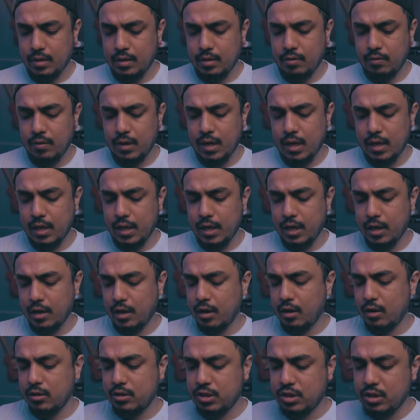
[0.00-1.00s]
really
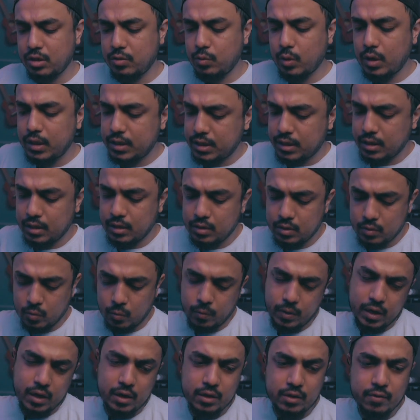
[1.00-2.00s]
harsh situation
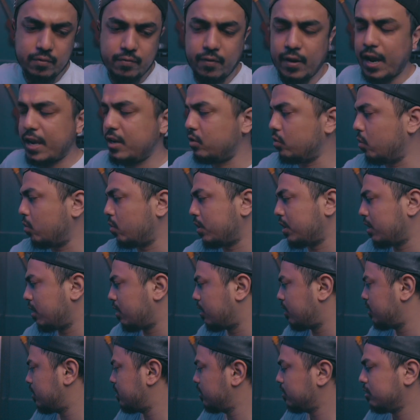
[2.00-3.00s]
where you find no
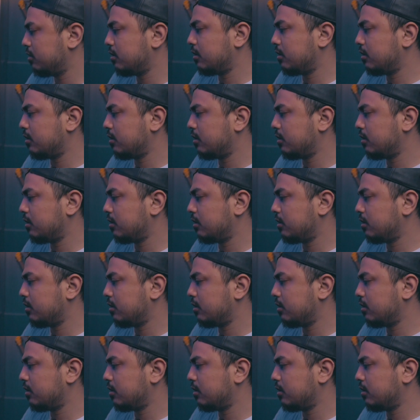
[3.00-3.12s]
air.